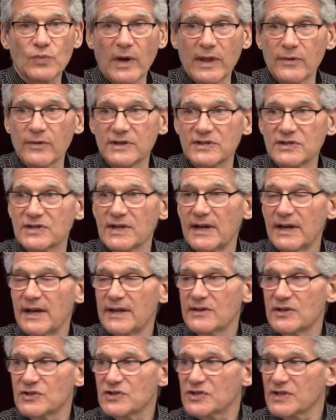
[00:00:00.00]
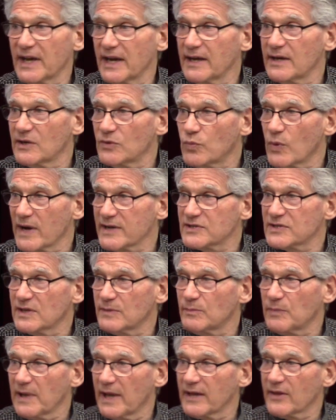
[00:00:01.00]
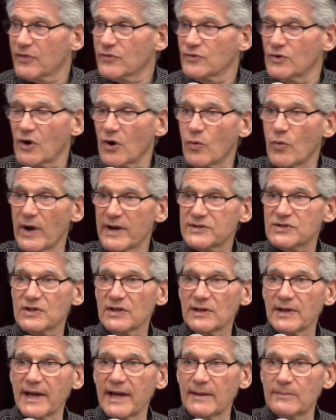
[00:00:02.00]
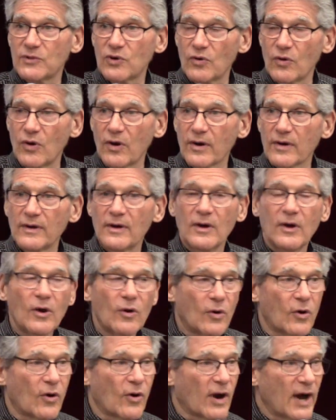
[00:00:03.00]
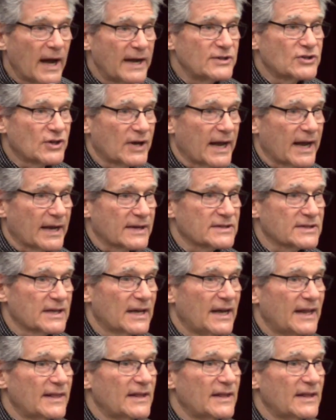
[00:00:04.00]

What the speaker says: whether it's the standard Western blot through Quest and LabCorp or IGNX.